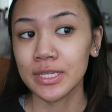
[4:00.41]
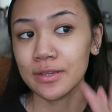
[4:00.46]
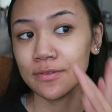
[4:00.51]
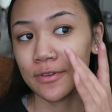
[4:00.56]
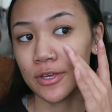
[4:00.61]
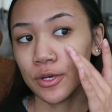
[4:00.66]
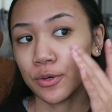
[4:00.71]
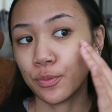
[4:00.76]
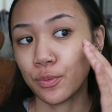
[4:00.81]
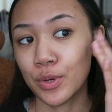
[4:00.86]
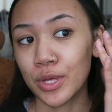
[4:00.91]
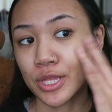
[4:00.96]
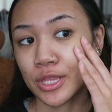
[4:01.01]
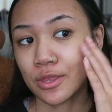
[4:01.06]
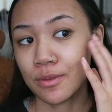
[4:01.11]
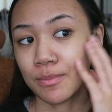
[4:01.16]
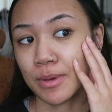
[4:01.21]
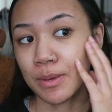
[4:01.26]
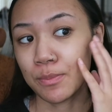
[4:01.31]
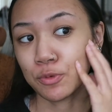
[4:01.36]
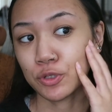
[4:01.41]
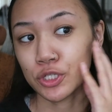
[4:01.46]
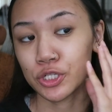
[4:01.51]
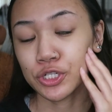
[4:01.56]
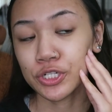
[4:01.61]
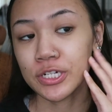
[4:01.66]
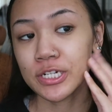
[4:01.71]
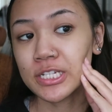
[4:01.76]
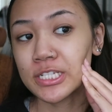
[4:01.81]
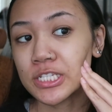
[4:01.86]
leave it with my
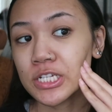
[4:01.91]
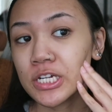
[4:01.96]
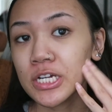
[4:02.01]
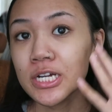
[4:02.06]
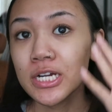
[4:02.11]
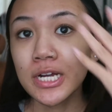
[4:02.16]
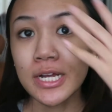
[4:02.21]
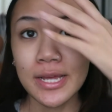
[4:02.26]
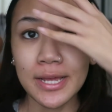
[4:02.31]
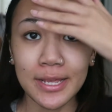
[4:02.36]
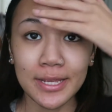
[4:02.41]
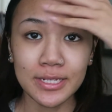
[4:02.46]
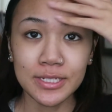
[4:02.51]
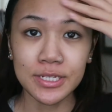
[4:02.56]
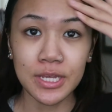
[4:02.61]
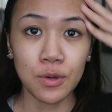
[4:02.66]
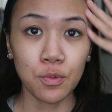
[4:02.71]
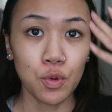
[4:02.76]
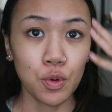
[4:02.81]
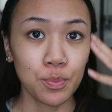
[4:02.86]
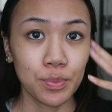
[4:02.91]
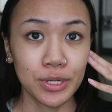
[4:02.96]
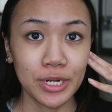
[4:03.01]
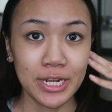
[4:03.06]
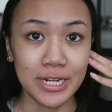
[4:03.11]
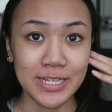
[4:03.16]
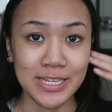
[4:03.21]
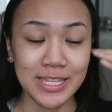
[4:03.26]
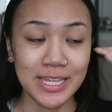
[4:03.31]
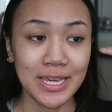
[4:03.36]
moisturizer and I won't put
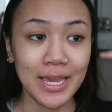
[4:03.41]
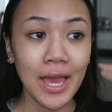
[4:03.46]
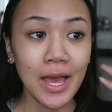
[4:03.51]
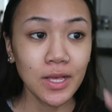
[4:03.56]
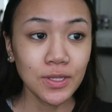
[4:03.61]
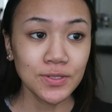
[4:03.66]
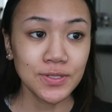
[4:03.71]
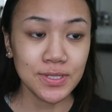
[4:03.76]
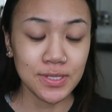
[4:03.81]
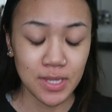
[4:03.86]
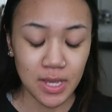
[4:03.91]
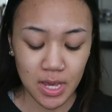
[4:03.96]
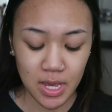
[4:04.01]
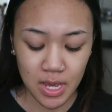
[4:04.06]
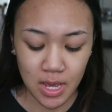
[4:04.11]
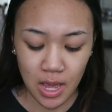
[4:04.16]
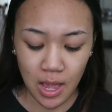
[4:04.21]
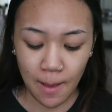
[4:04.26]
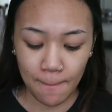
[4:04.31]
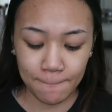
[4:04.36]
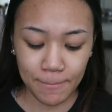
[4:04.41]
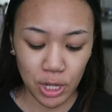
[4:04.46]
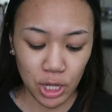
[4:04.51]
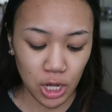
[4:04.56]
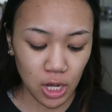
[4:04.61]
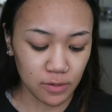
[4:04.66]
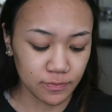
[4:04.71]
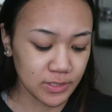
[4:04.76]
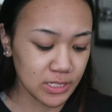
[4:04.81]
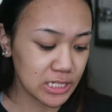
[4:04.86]
anything else,
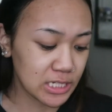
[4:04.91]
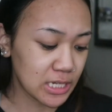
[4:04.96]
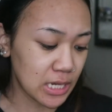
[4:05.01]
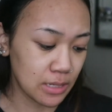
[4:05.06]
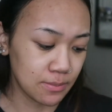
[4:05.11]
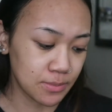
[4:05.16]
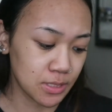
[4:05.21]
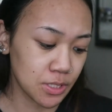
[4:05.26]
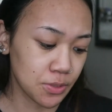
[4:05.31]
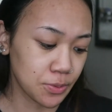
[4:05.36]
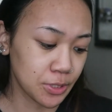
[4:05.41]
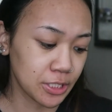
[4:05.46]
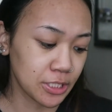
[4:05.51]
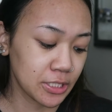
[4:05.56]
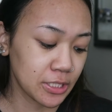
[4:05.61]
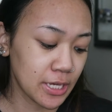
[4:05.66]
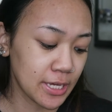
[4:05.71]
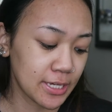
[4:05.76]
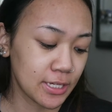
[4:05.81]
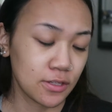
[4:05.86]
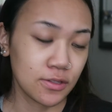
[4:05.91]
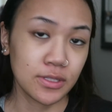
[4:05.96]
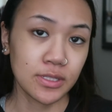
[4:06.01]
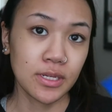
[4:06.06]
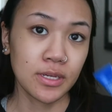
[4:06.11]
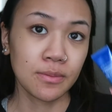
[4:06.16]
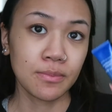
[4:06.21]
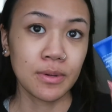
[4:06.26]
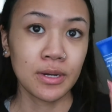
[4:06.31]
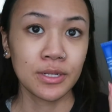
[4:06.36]
but oftentimes I really like
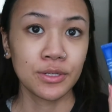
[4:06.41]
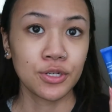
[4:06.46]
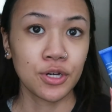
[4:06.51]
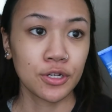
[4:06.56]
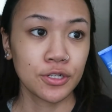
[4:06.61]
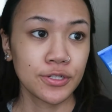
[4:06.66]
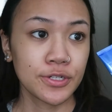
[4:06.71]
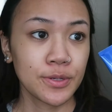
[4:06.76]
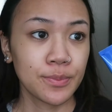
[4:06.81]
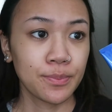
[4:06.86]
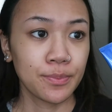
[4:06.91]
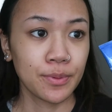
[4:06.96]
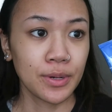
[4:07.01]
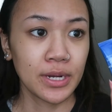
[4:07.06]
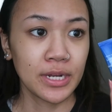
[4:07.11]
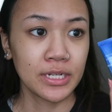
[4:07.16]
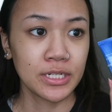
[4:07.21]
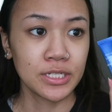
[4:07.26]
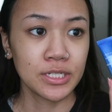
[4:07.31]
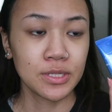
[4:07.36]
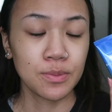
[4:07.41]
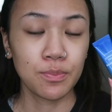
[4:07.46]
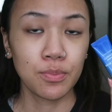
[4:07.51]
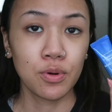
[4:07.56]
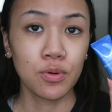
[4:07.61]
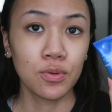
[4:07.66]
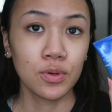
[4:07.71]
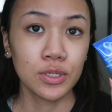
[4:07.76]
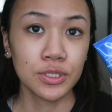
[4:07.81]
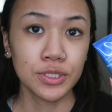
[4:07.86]
using my Dr. Brandt
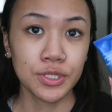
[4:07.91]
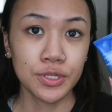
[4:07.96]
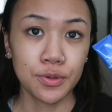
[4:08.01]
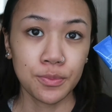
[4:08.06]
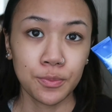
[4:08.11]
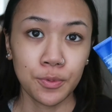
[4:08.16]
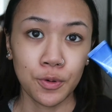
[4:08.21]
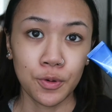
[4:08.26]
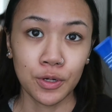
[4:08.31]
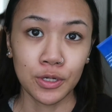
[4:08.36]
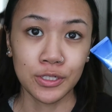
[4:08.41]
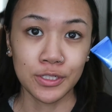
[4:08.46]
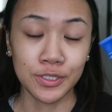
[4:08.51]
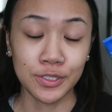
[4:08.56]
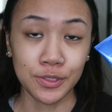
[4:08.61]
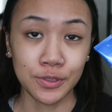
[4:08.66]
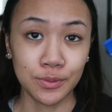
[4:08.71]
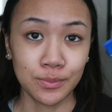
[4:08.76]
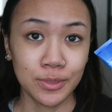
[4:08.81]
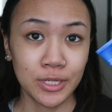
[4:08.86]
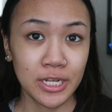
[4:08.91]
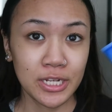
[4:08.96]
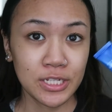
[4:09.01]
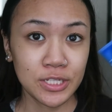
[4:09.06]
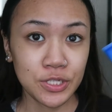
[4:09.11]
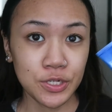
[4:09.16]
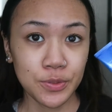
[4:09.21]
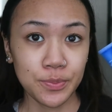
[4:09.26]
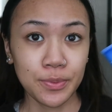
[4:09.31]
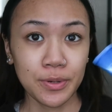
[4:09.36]
Pores No More's
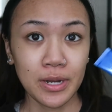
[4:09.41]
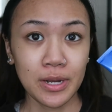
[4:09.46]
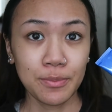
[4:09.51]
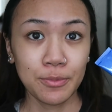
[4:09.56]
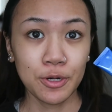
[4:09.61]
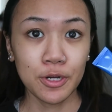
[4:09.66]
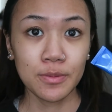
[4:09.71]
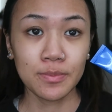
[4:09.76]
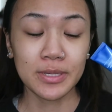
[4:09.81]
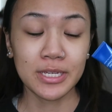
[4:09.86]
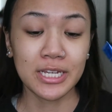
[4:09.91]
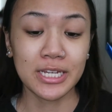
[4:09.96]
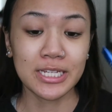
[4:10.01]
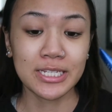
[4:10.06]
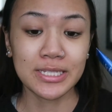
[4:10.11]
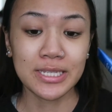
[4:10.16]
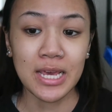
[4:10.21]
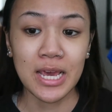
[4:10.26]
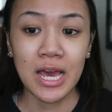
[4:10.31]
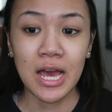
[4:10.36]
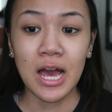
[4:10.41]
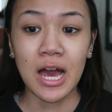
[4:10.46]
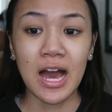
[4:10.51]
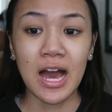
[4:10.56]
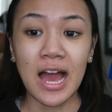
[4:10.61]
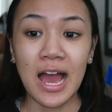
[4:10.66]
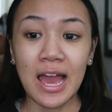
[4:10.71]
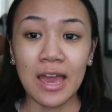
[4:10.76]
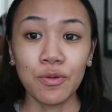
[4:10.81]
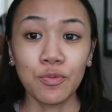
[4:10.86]
Luminizer Primer because
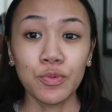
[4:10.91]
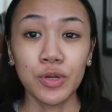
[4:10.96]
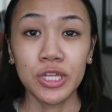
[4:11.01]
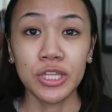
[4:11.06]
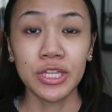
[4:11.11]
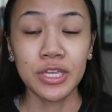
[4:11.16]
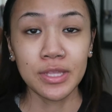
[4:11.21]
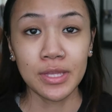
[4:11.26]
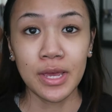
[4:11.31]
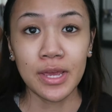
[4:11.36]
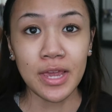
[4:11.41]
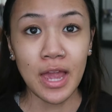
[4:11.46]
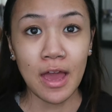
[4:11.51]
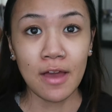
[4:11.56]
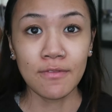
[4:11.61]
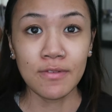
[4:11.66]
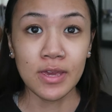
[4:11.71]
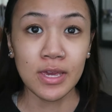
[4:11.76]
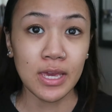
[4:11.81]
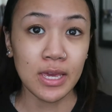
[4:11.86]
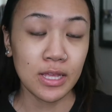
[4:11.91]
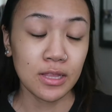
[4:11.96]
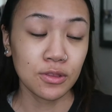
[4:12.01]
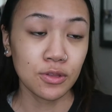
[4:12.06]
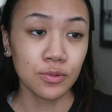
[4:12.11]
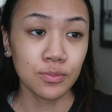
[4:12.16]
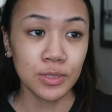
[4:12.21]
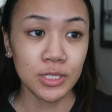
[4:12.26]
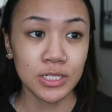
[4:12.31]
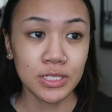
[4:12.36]
I really like having a
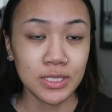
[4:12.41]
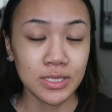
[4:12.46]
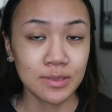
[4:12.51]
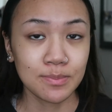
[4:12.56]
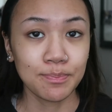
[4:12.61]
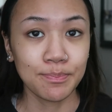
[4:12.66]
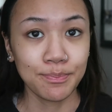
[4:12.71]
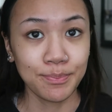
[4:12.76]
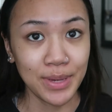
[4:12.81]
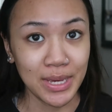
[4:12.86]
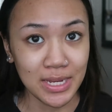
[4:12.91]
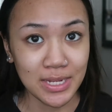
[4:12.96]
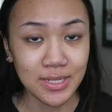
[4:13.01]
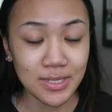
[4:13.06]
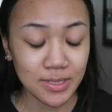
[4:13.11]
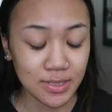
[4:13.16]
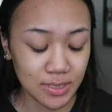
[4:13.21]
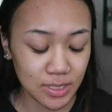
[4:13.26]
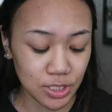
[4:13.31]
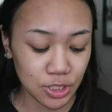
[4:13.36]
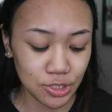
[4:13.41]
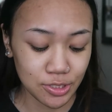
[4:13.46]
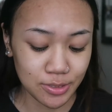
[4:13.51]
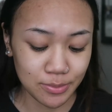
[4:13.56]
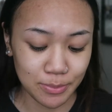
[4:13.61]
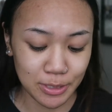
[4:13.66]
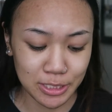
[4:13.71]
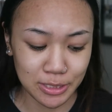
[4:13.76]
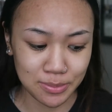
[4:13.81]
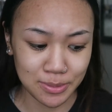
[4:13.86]
luminous base. It
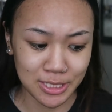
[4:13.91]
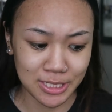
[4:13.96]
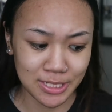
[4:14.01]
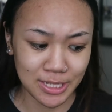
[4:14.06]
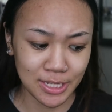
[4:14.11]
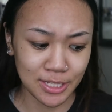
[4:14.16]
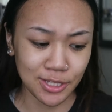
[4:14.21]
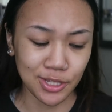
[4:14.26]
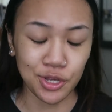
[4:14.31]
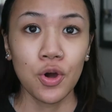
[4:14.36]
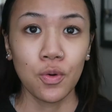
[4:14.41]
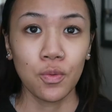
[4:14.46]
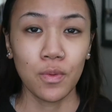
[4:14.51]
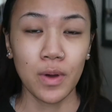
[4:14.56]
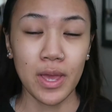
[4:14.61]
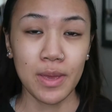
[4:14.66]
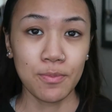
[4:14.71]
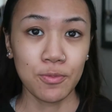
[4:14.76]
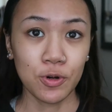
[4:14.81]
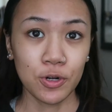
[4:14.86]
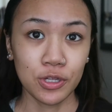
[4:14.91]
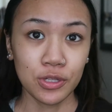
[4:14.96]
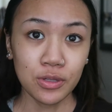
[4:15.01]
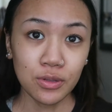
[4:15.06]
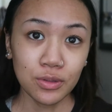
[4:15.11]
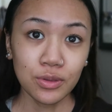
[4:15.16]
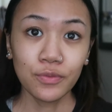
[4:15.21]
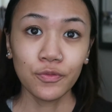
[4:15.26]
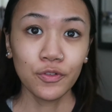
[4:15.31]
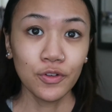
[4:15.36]
just makes my skin look way more
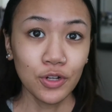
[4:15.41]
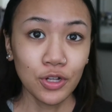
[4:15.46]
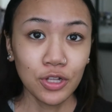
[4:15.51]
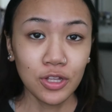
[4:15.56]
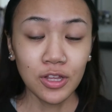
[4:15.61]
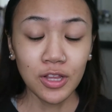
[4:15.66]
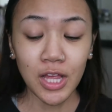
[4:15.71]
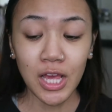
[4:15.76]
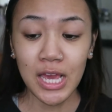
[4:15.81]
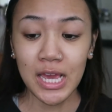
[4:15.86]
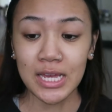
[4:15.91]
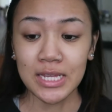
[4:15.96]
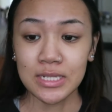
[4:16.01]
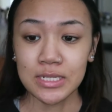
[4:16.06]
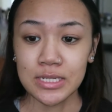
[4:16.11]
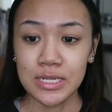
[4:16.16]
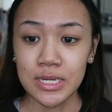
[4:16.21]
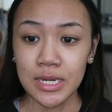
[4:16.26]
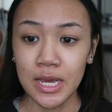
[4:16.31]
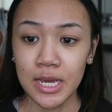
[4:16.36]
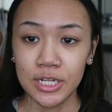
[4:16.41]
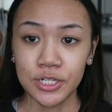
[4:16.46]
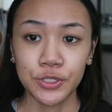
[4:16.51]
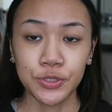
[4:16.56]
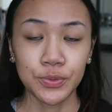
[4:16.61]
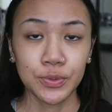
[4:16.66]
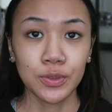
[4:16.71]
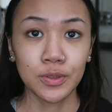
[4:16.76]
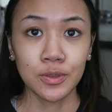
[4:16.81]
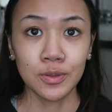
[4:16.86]
youthful and
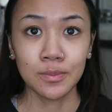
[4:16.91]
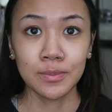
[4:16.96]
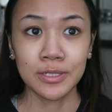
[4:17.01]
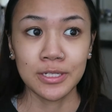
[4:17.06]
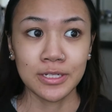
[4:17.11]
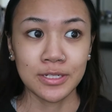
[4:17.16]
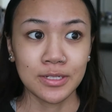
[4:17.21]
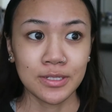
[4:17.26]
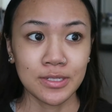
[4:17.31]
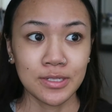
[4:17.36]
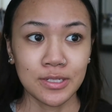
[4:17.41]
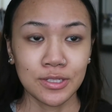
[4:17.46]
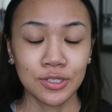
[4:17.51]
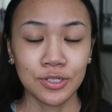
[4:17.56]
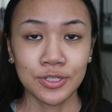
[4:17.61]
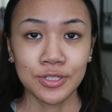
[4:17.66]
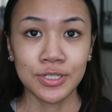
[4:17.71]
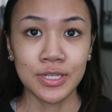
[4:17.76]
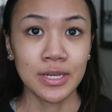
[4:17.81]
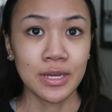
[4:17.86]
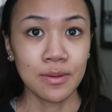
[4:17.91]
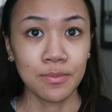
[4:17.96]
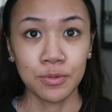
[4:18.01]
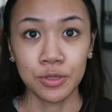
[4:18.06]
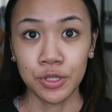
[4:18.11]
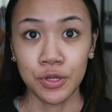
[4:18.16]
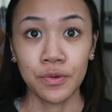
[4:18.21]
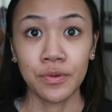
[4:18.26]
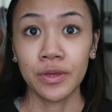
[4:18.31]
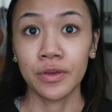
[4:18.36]
natural because it looks like I'm
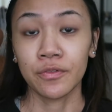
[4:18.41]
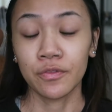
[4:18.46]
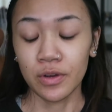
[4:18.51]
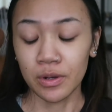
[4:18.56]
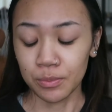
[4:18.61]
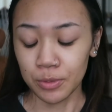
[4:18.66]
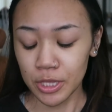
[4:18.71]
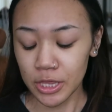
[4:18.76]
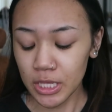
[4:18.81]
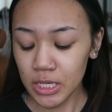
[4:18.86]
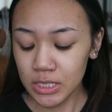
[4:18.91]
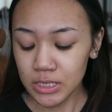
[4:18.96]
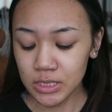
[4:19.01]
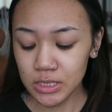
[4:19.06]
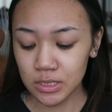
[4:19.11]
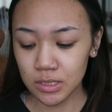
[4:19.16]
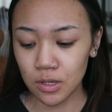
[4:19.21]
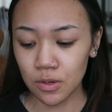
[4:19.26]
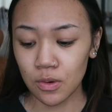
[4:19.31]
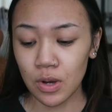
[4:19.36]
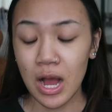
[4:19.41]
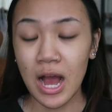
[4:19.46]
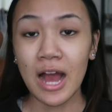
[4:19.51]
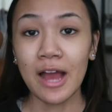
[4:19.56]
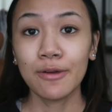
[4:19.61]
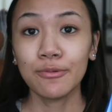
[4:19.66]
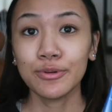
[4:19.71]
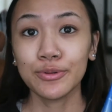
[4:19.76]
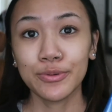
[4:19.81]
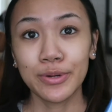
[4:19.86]
glowing from within. So
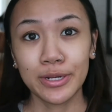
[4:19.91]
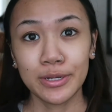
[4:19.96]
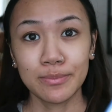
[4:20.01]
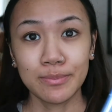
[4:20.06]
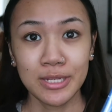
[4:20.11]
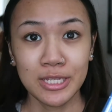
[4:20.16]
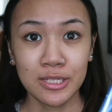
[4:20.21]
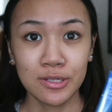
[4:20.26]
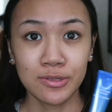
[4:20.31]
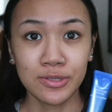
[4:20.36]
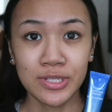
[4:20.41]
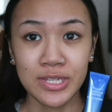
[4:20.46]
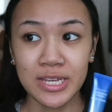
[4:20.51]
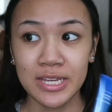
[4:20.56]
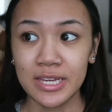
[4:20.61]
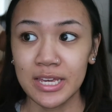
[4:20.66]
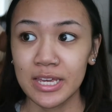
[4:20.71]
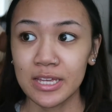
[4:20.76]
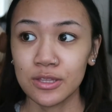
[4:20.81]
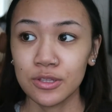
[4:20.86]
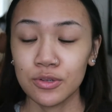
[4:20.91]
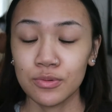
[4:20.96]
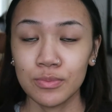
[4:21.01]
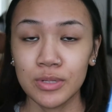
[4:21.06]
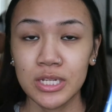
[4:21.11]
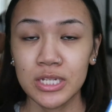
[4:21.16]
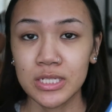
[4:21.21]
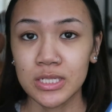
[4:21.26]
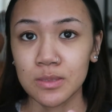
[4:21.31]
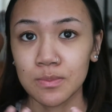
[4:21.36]
I would recommend using a
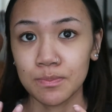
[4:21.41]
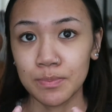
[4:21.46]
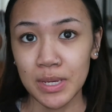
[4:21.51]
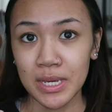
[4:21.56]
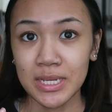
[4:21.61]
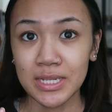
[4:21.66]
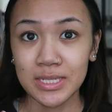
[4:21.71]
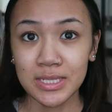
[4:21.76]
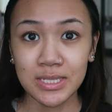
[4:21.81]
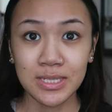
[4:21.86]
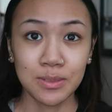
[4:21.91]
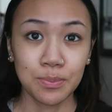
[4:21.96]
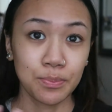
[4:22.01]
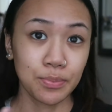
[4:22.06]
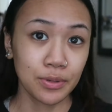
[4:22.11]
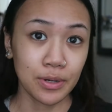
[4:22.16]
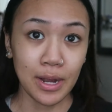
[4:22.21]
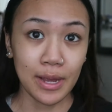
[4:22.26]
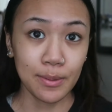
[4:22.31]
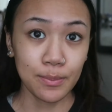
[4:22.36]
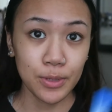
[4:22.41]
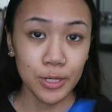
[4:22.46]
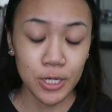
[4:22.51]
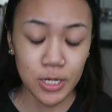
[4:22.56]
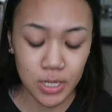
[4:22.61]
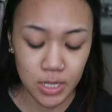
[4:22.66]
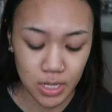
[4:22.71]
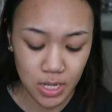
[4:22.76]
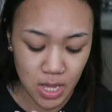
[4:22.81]
luminous based primer.